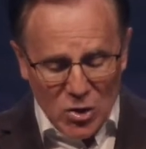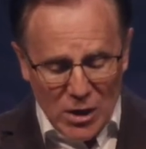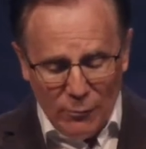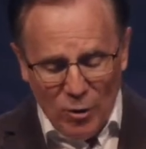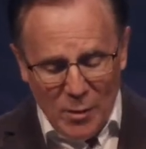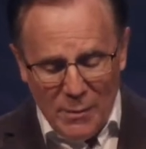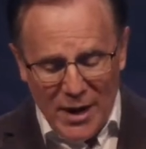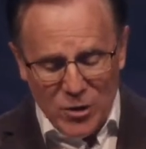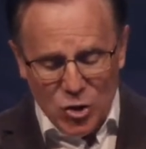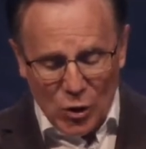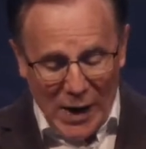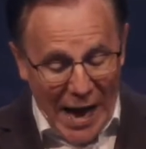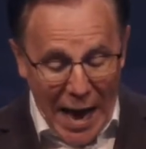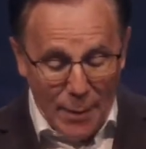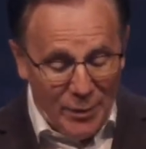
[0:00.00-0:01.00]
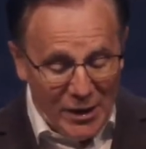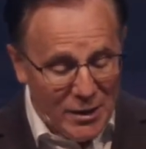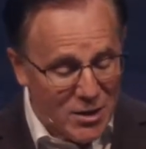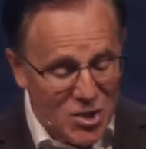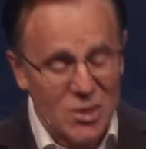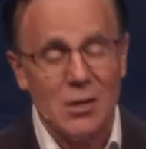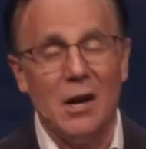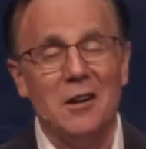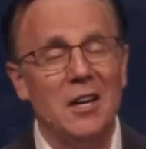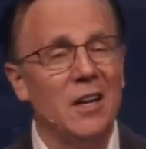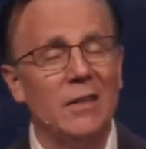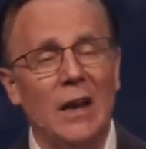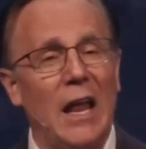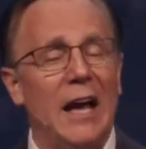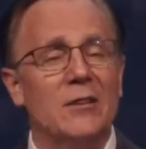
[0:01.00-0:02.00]
almost every major happiness
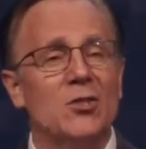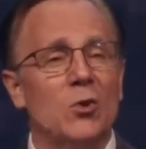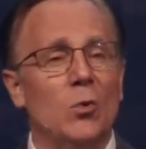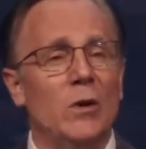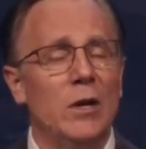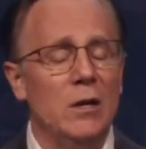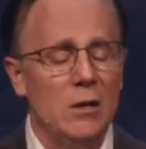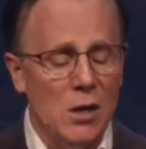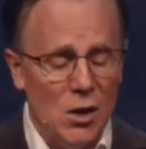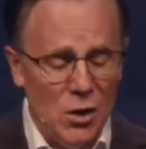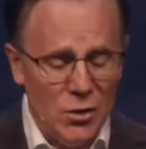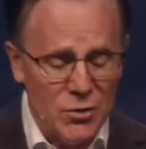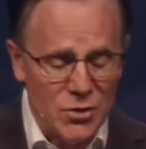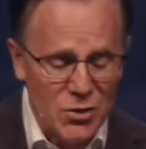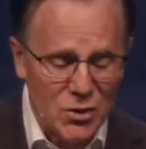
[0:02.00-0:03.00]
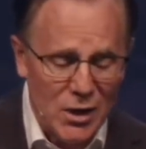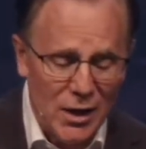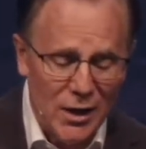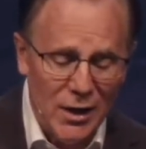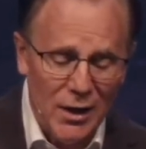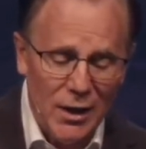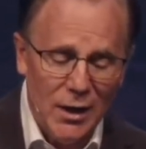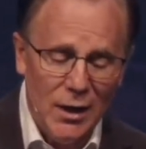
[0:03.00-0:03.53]
study in the last 20 years